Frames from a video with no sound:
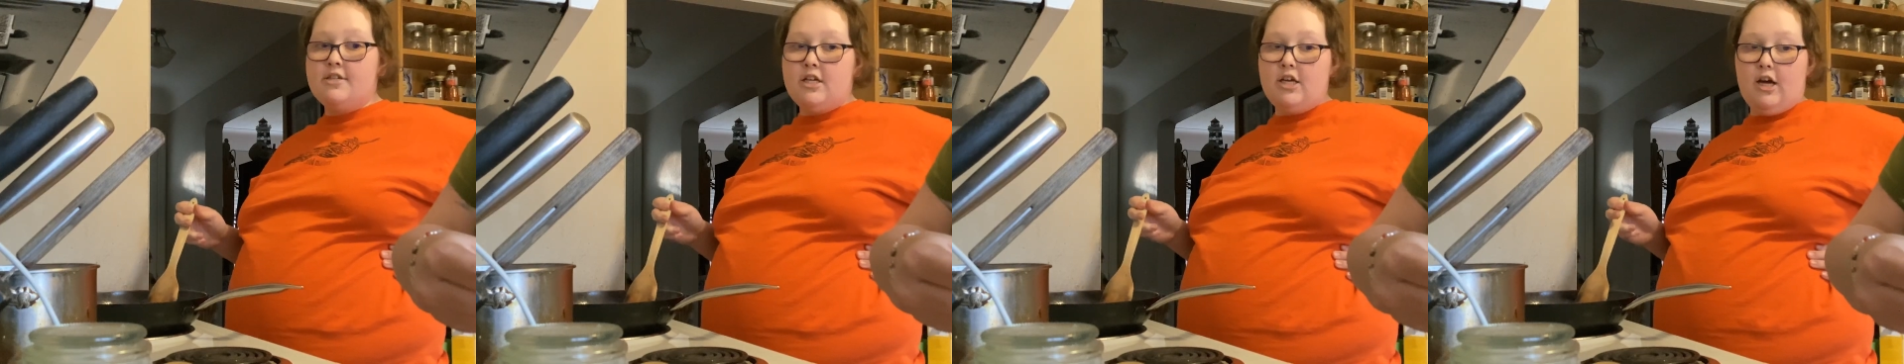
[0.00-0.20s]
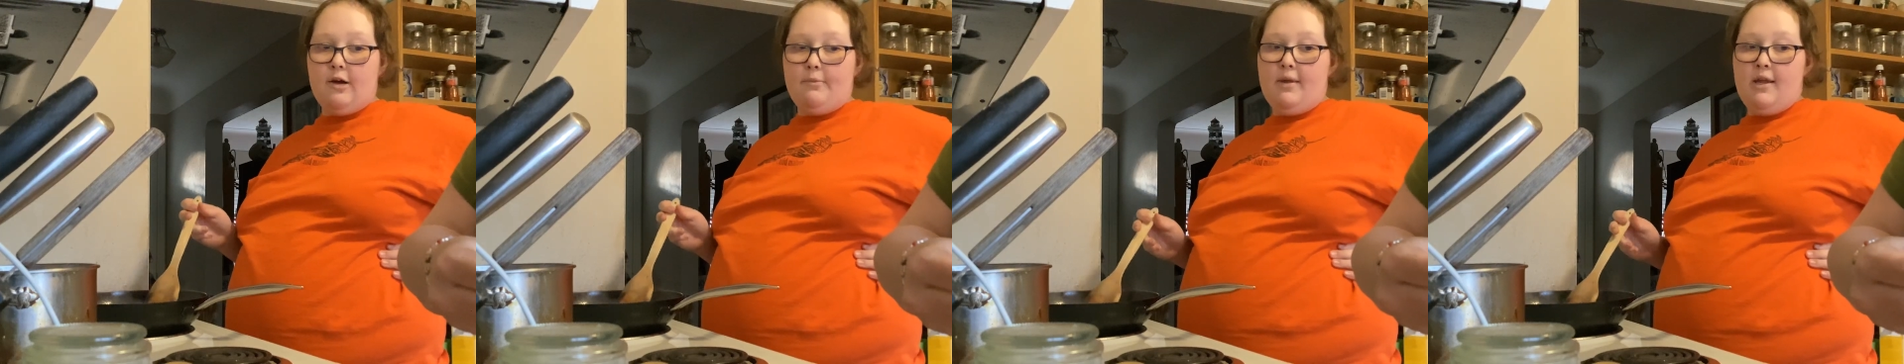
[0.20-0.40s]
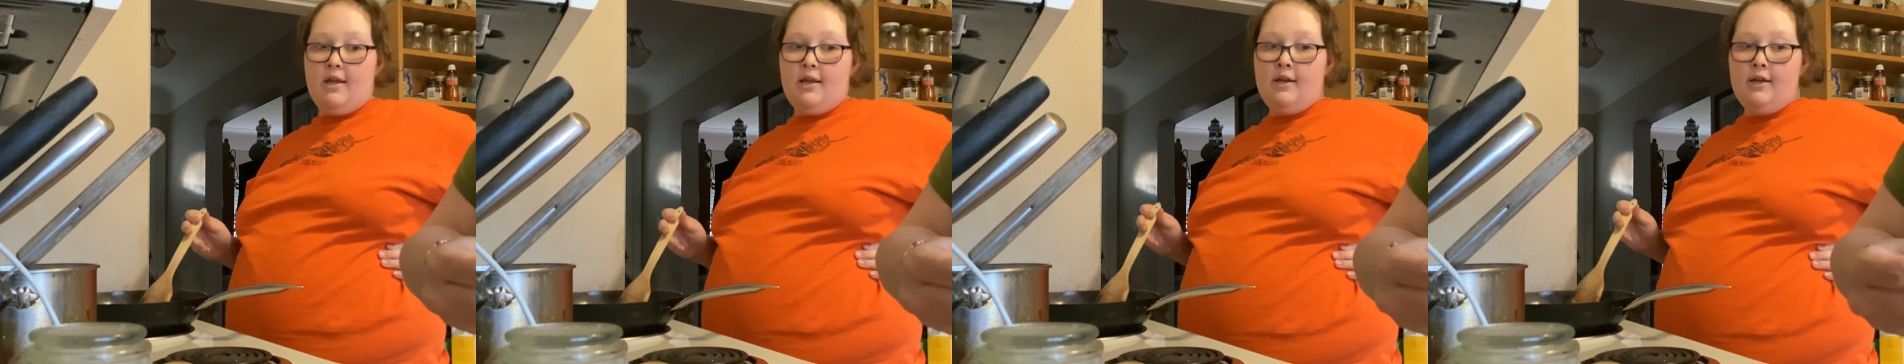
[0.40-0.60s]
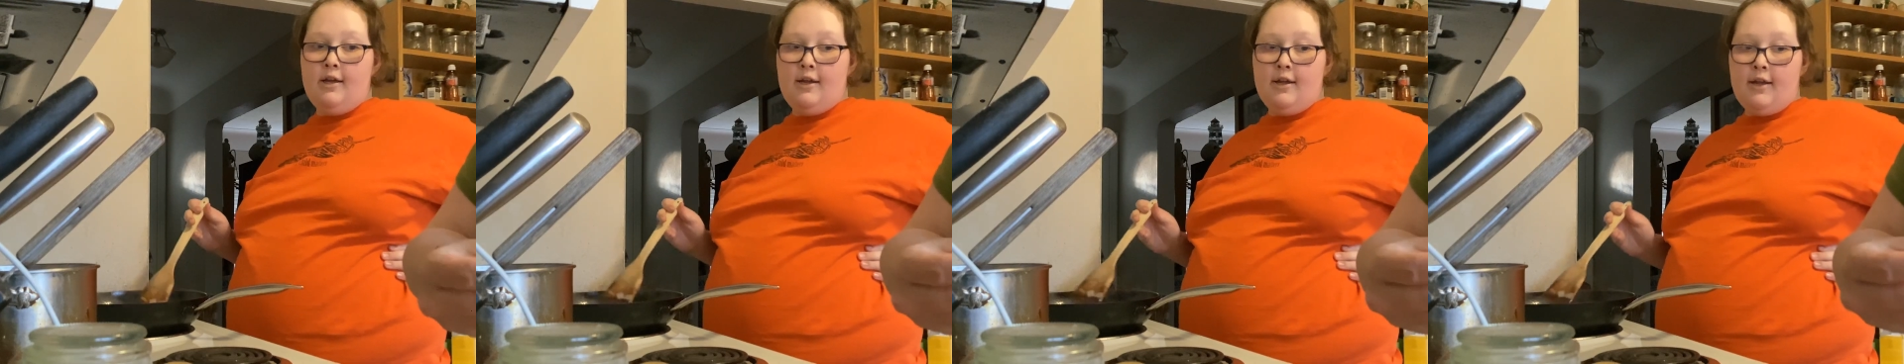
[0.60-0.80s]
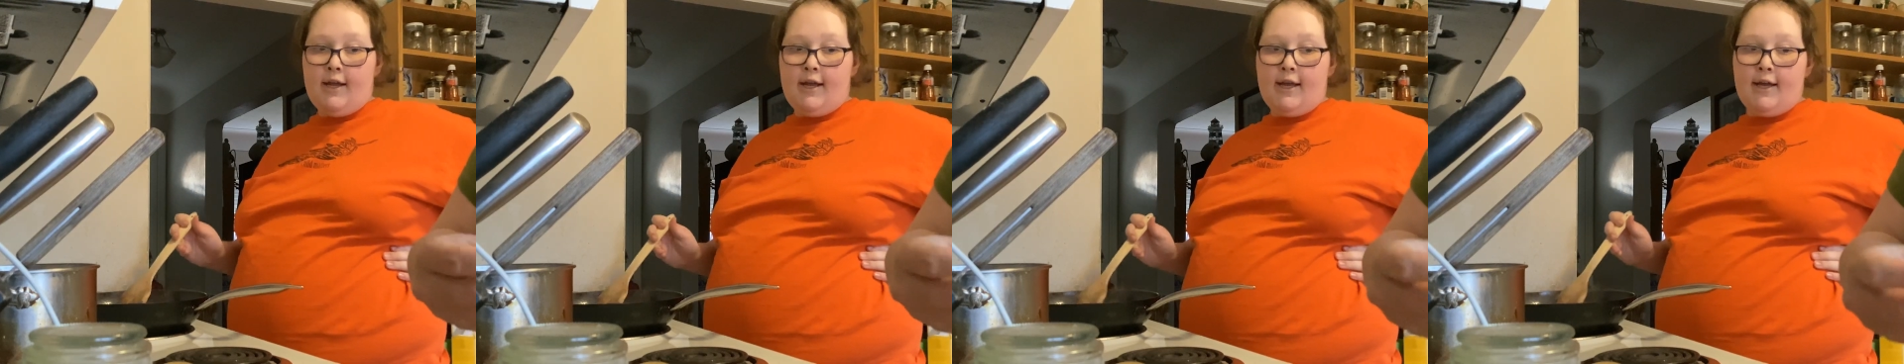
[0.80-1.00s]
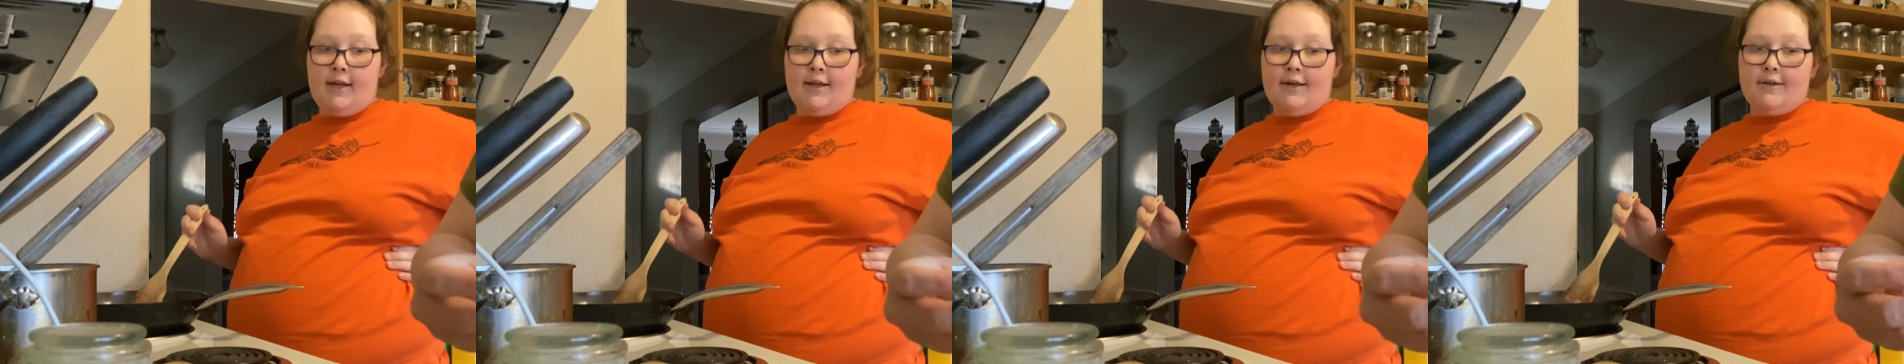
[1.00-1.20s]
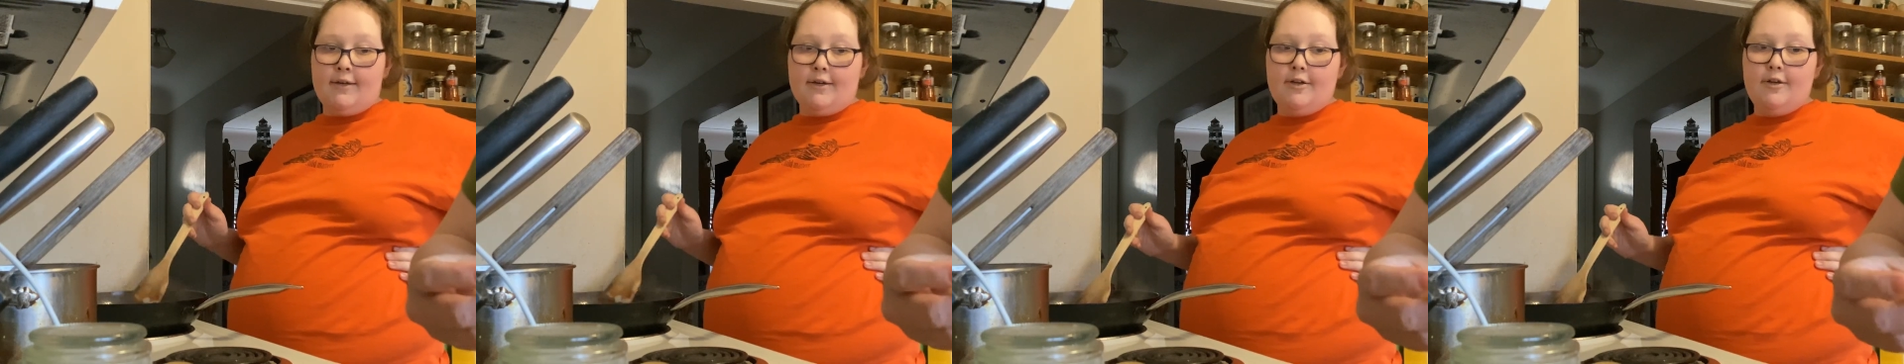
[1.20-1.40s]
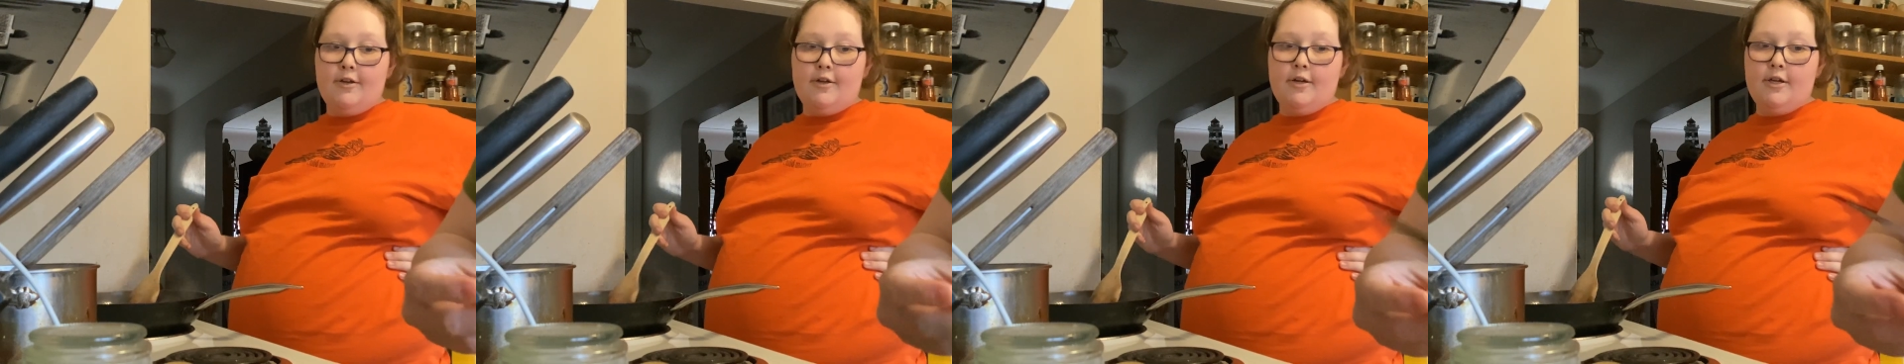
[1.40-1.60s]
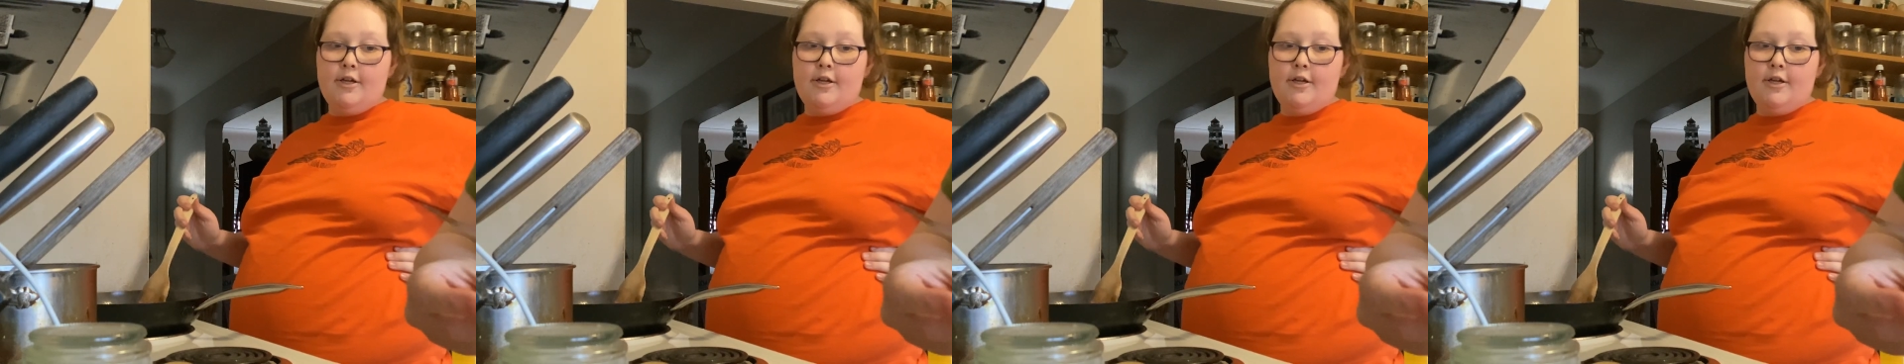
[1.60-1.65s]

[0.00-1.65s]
coming, and